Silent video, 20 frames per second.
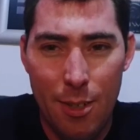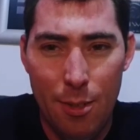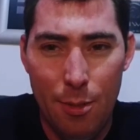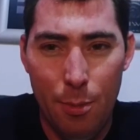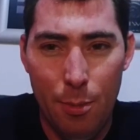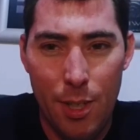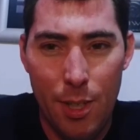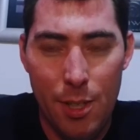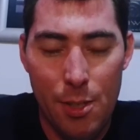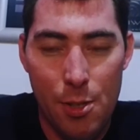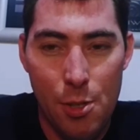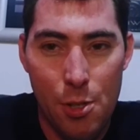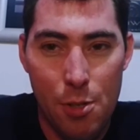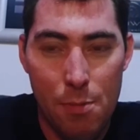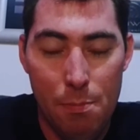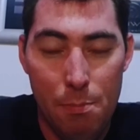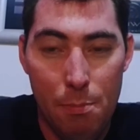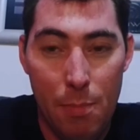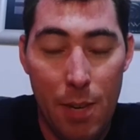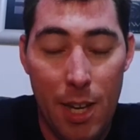which
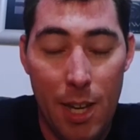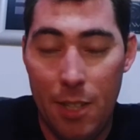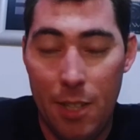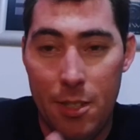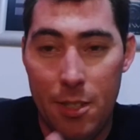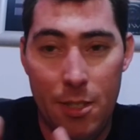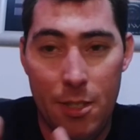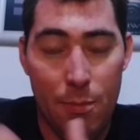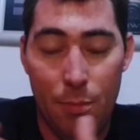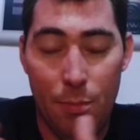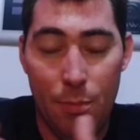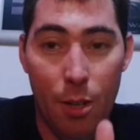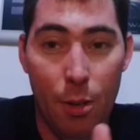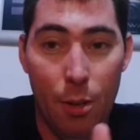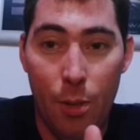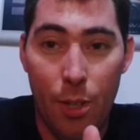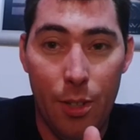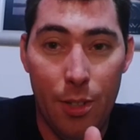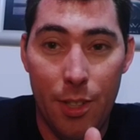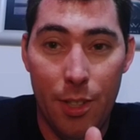makes them go
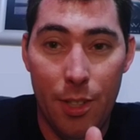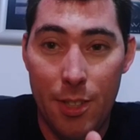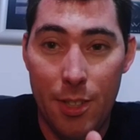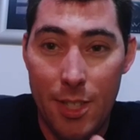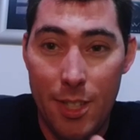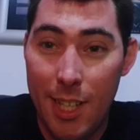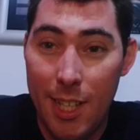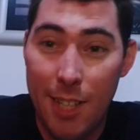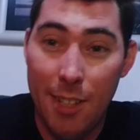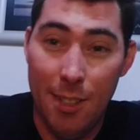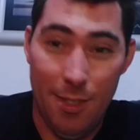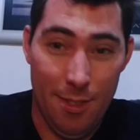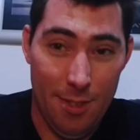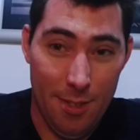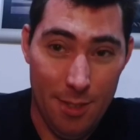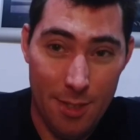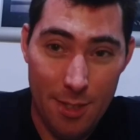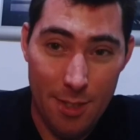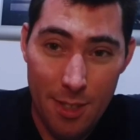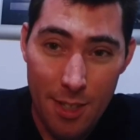on in
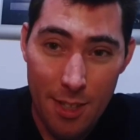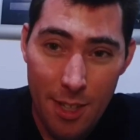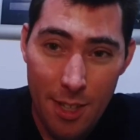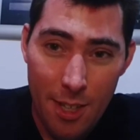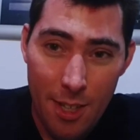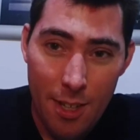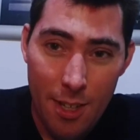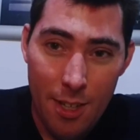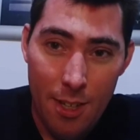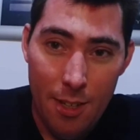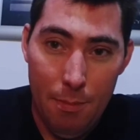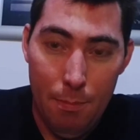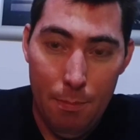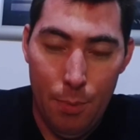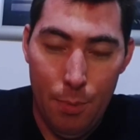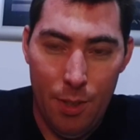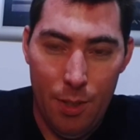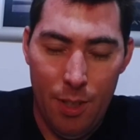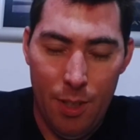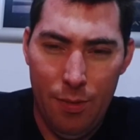seconds
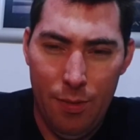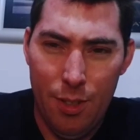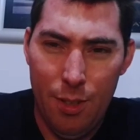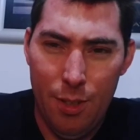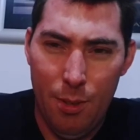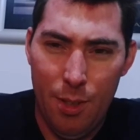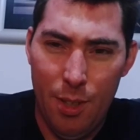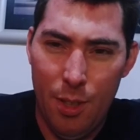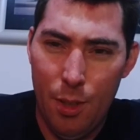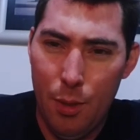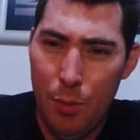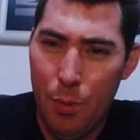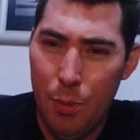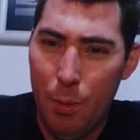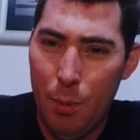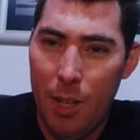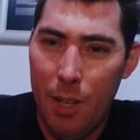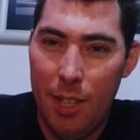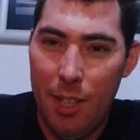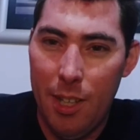but if you do it the other
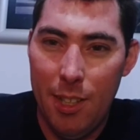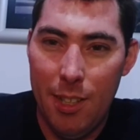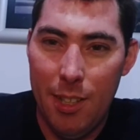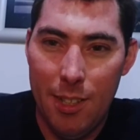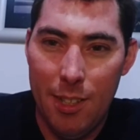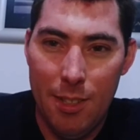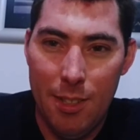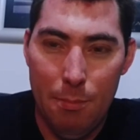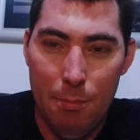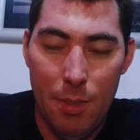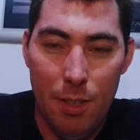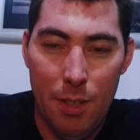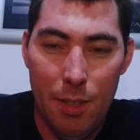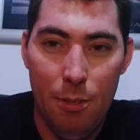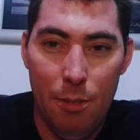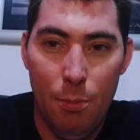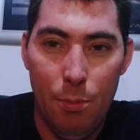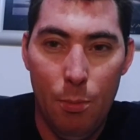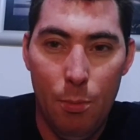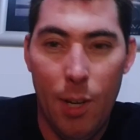way it can be
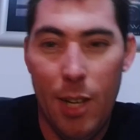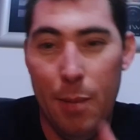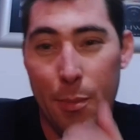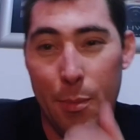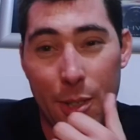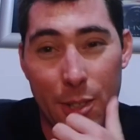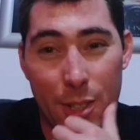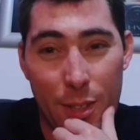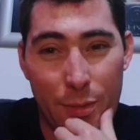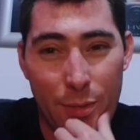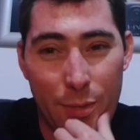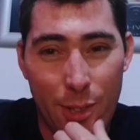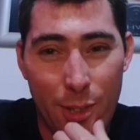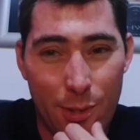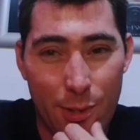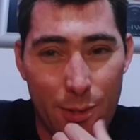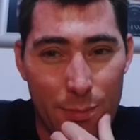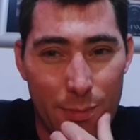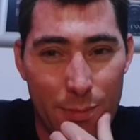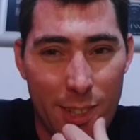way more
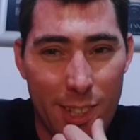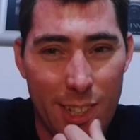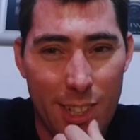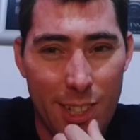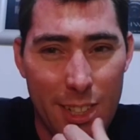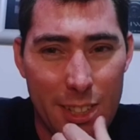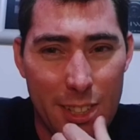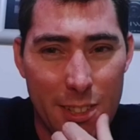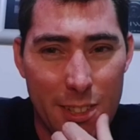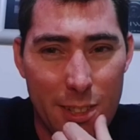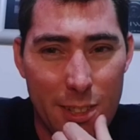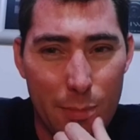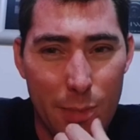difficult than it needs to